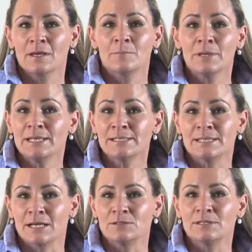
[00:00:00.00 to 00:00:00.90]
Please
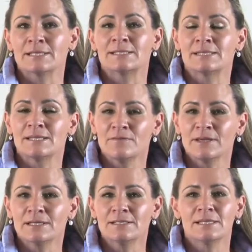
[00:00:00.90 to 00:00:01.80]
note that
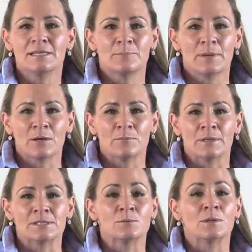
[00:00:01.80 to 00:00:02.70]
certificates and
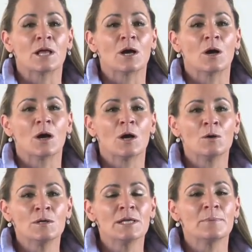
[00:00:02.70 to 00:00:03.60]
diplomas will
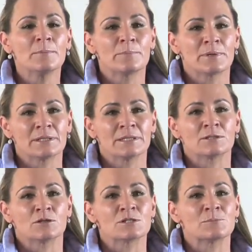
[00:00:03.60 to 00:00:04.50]
only be printed
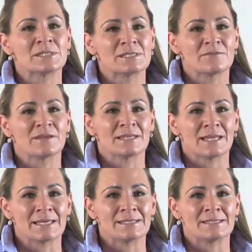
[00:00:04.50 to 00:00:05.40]
on specific
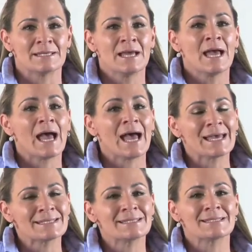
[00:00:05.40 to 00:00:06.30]
dates
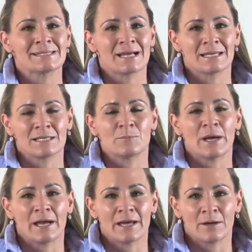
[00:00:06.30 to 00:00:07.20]
as decided by
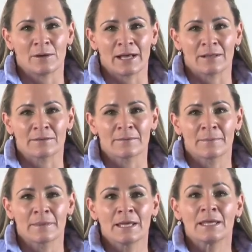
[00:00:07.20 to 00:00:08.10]
IOL.
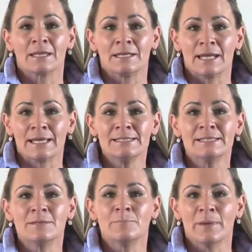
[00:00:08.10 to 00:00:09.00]
The dates
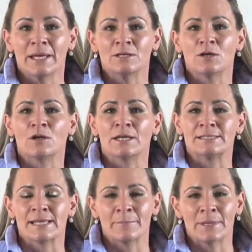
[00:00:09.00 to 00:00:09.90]
depend on
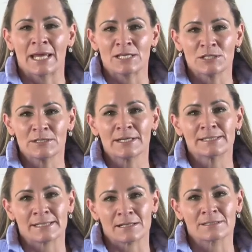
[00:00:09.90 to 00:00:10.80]
examination
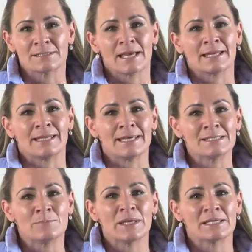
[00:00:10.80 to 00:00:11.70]
results and
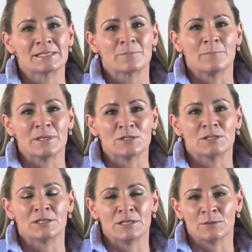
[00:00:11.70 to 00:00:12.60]
SPS
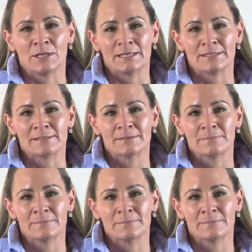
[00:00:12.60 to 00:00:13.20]
submission due dates.